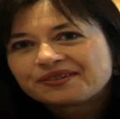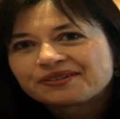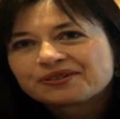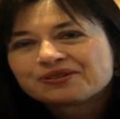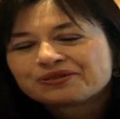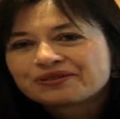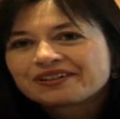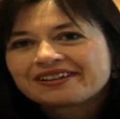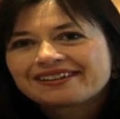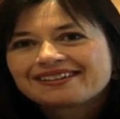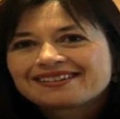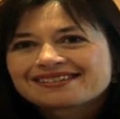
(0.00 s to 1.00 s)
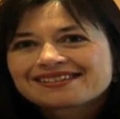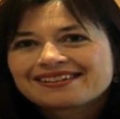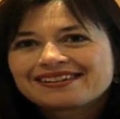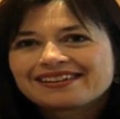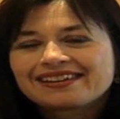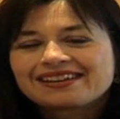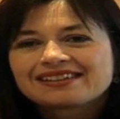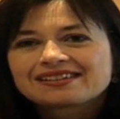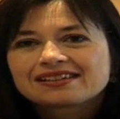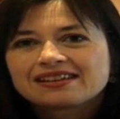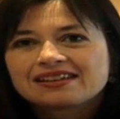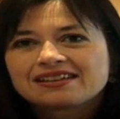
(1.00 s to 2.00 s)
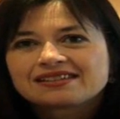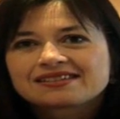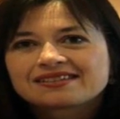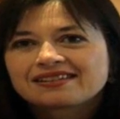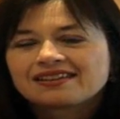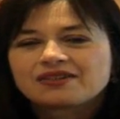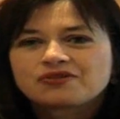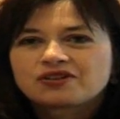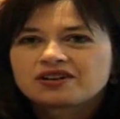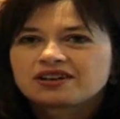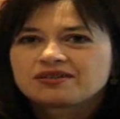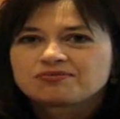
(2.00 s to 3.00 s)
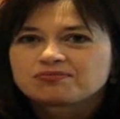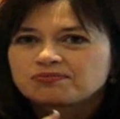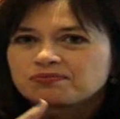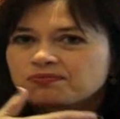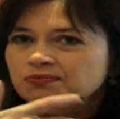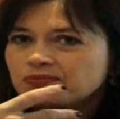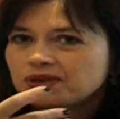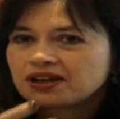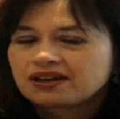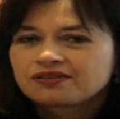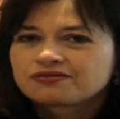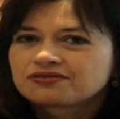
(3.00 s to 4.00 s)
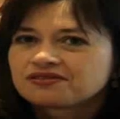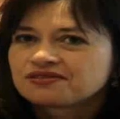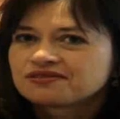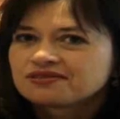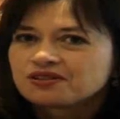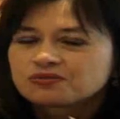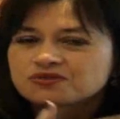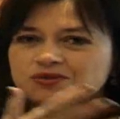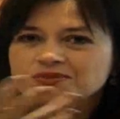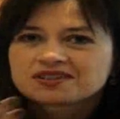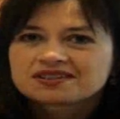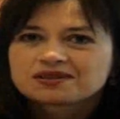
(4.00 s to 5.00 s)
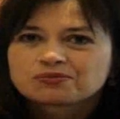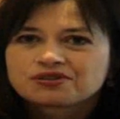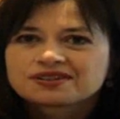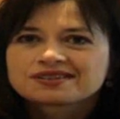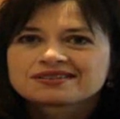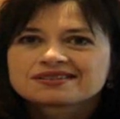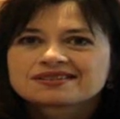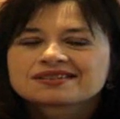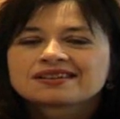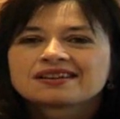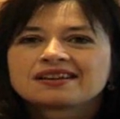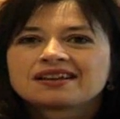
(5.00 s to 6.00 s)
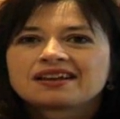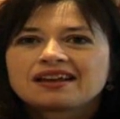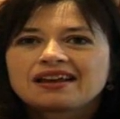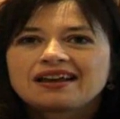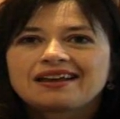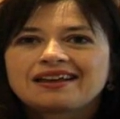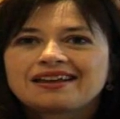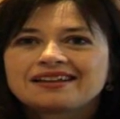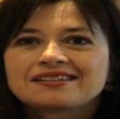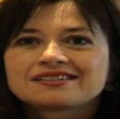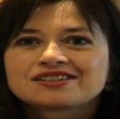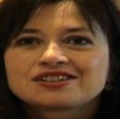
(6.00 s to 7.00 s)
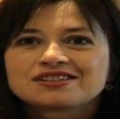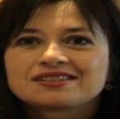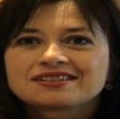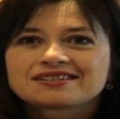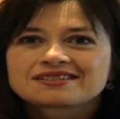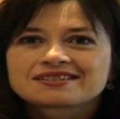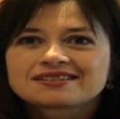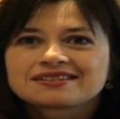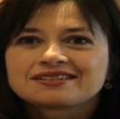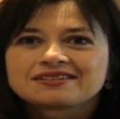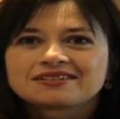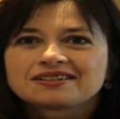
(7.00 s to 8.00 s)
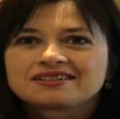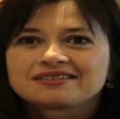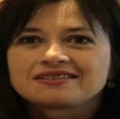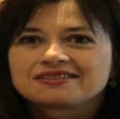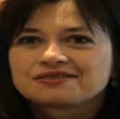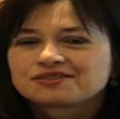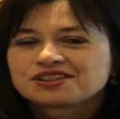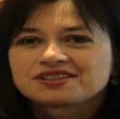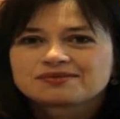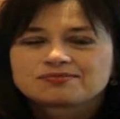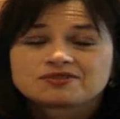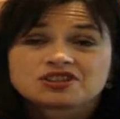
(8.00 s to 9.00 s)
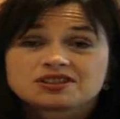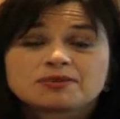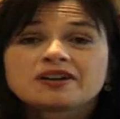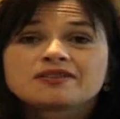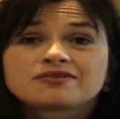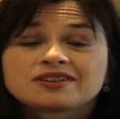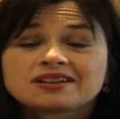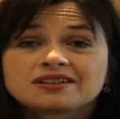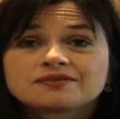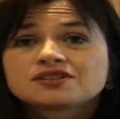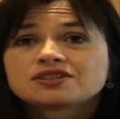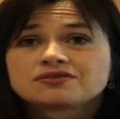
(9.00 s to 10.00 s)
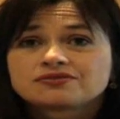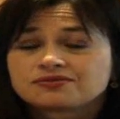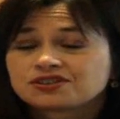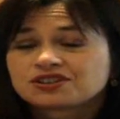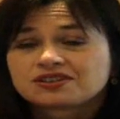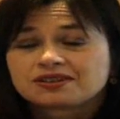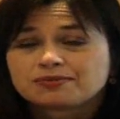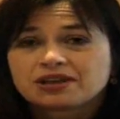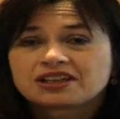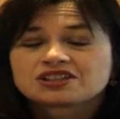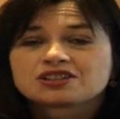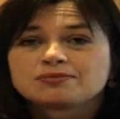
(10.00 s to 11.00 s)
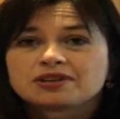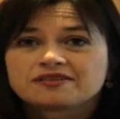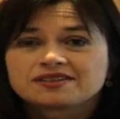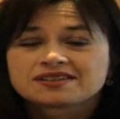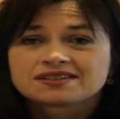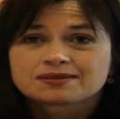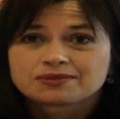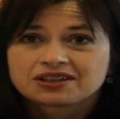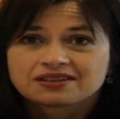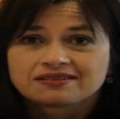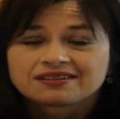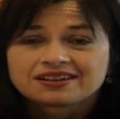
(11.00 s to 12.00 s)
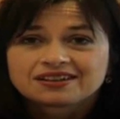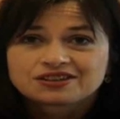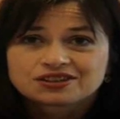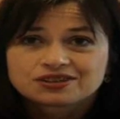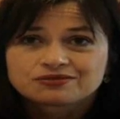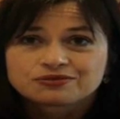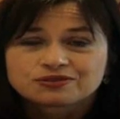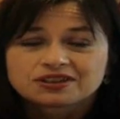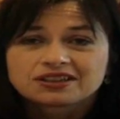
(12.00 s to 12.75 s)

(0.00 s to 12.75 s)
know, Cora is a very powerful, optimistic presence, and she thinks that, you know, oh, she's married for love. The man she marries is the man she's fallen